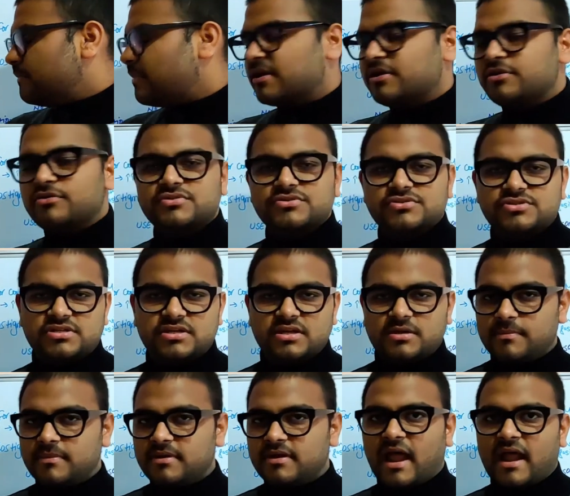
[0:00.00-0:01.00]

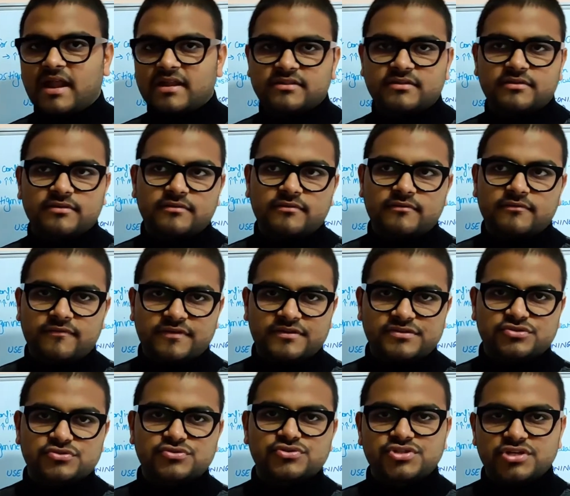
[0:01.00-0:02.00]
pyridostigmine and the
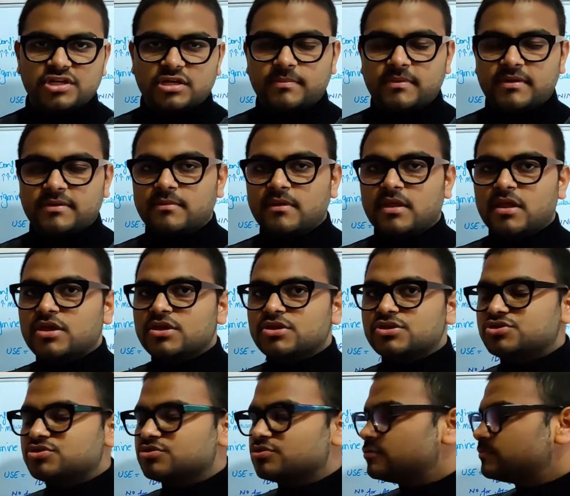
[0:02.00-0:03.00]
physostigmine.
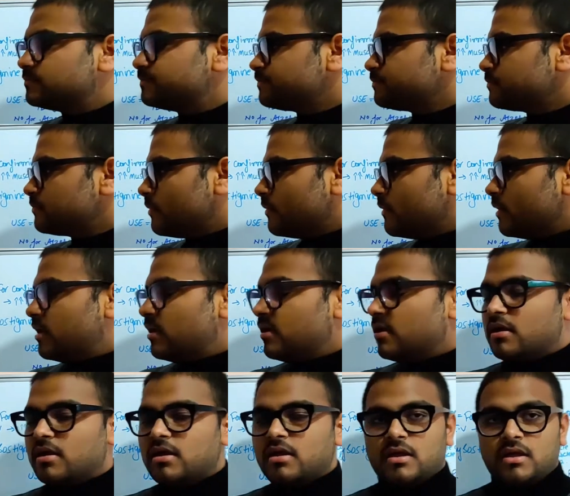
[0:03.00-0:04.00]
So
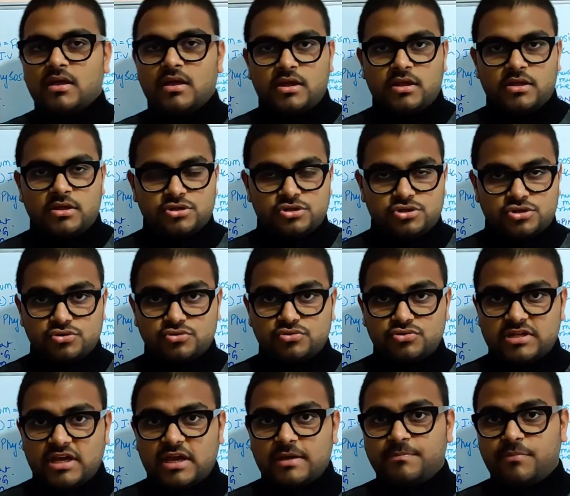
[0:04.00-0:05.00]

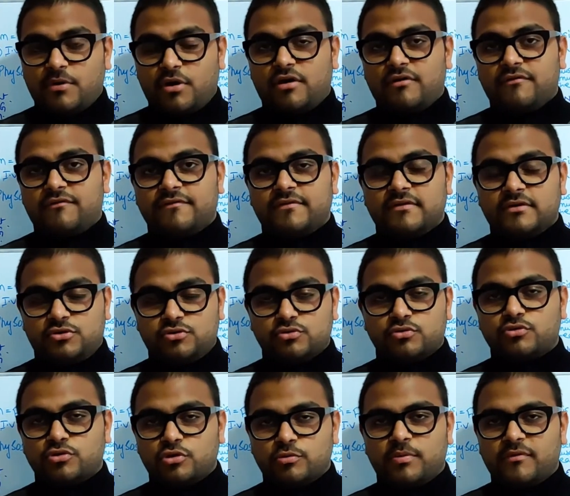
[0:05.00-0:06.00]
two
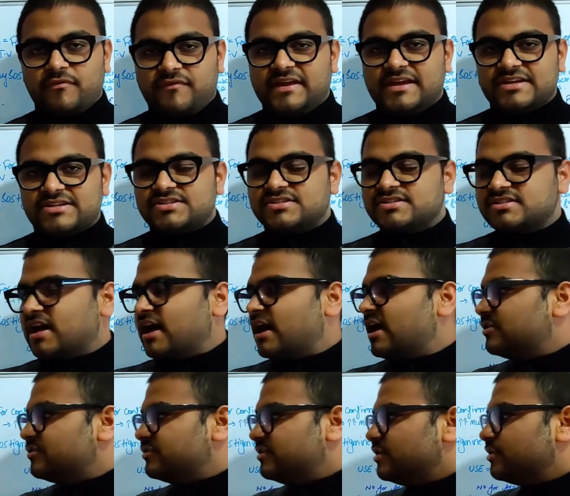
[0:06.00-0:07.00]
group of agents
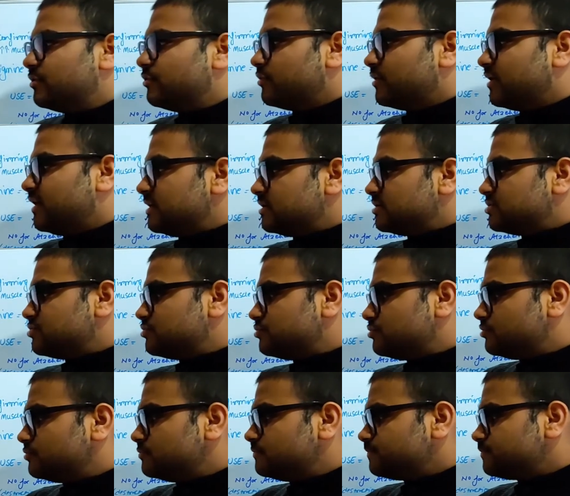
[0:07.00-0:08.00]
are there. Okay,
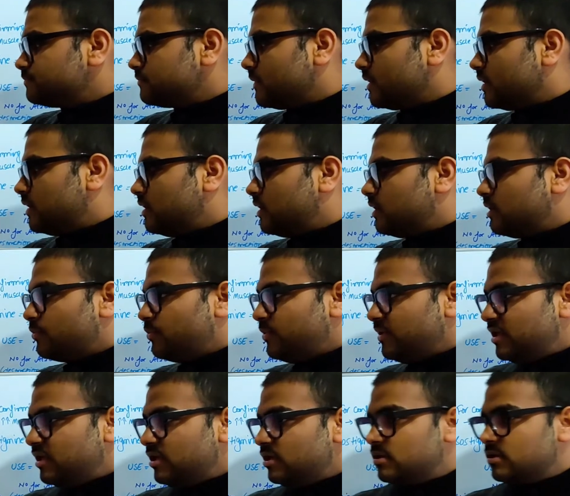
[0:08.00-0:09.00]
so
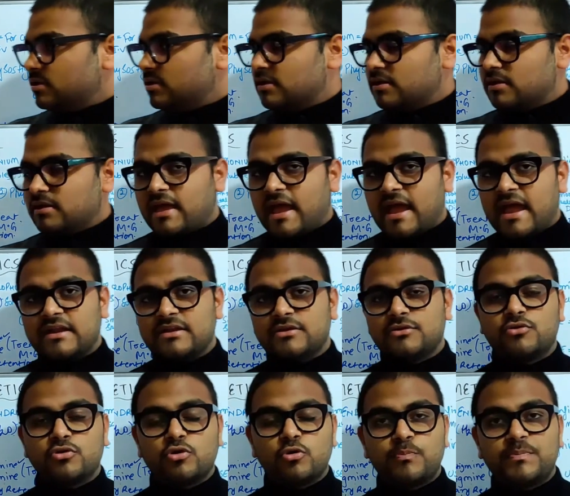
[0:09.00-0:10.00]
we
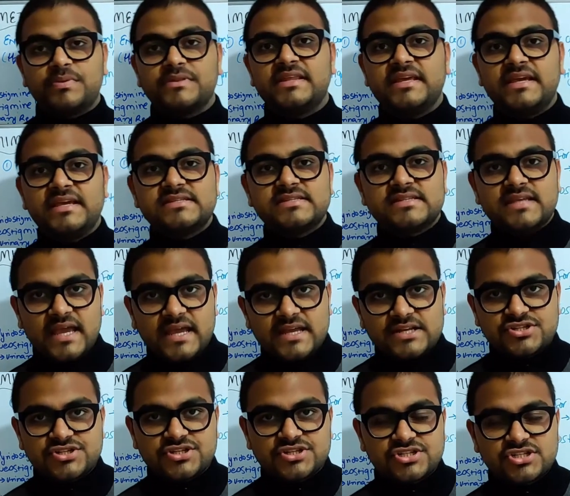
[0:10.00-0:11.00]
can group these
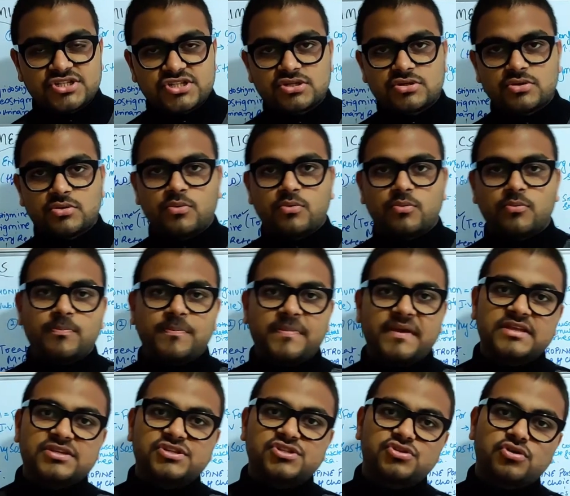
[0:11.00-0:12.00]
agents
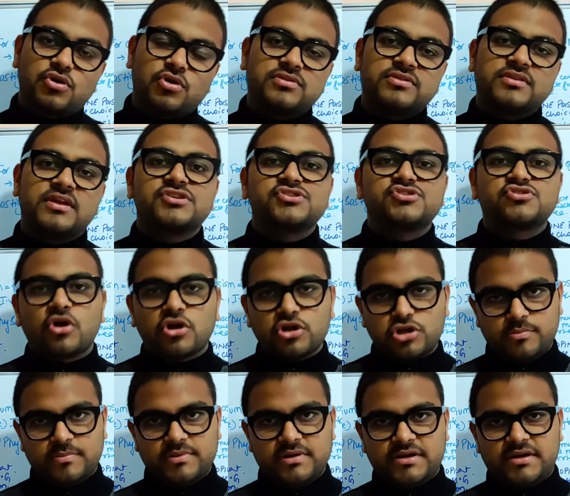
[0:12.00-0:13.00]
based on their
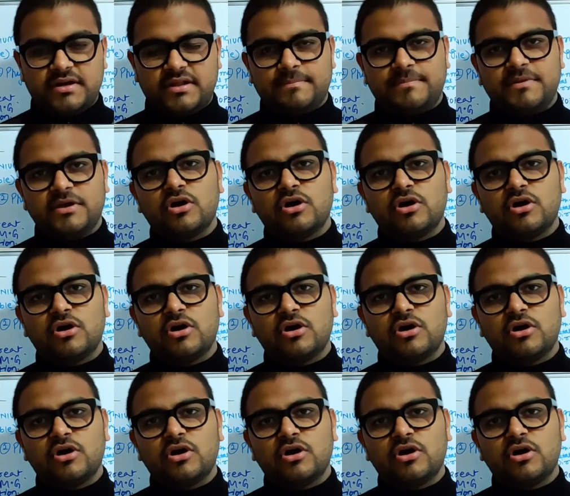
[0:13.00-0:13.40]
solubility,